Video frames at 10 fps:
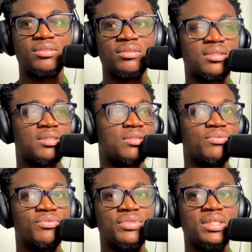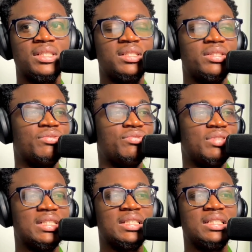looks really,
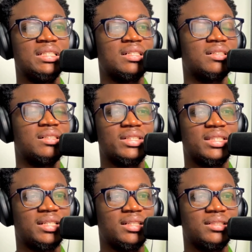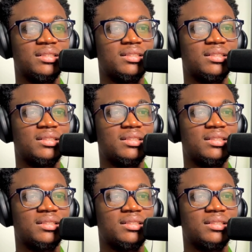really cluttered,